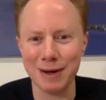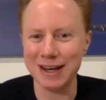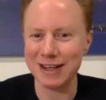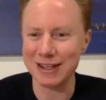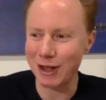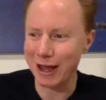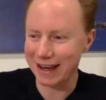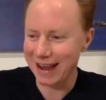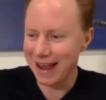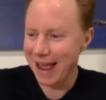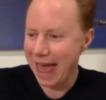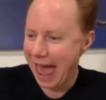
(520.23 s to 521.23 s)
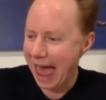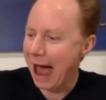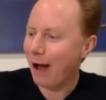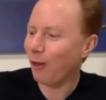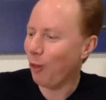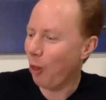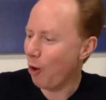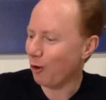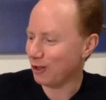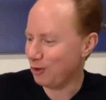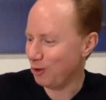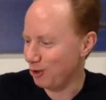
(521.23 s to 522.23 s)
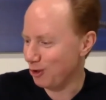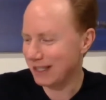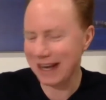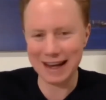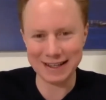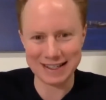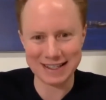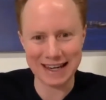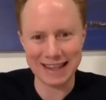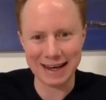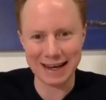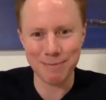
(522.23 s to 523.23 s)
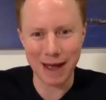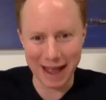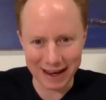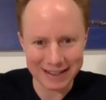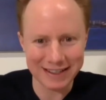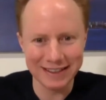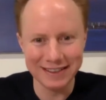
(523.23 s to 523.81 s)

And it's like, how long till you start to see that impact?